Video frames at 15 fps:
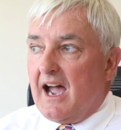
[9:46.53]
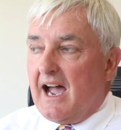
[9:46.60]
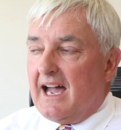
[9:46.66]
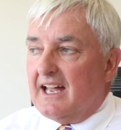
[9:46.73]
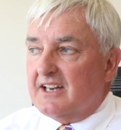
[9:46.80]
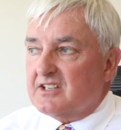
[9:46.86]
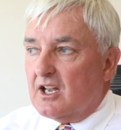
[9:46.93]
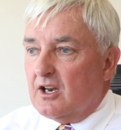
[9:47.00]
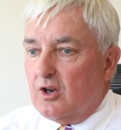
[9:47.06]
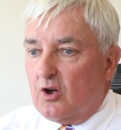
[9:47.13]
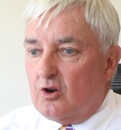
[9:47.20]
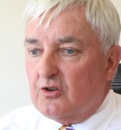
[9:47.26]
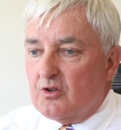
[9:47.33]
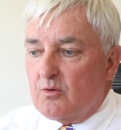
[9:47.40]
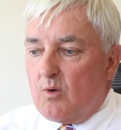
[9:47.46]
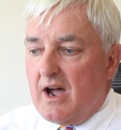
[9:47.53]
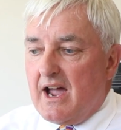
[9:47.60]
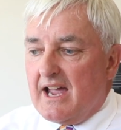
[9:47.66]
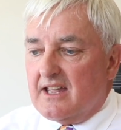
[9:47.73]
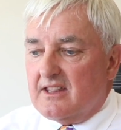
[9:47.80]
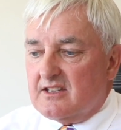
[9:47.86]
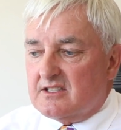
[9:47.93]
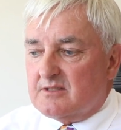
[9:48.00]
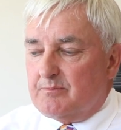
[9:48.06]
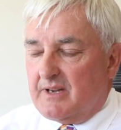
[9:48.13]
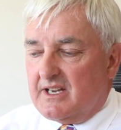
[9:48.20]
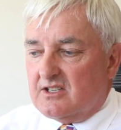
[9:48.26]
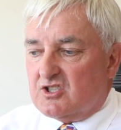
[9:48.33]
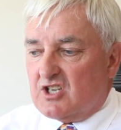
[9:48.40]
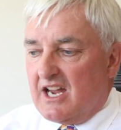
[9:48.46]
And along the way, there's
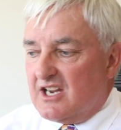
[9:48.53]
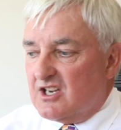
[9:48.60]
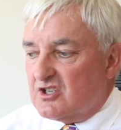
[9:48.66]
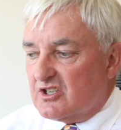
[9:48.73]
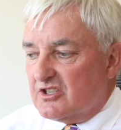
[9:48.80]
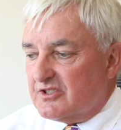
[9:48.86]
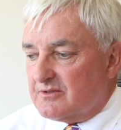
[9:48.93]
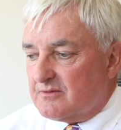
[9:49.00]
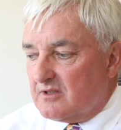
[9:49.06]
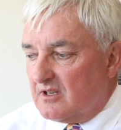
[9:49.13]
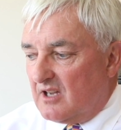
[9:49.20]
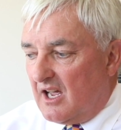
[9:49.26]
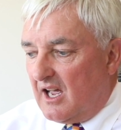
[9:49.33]
been changes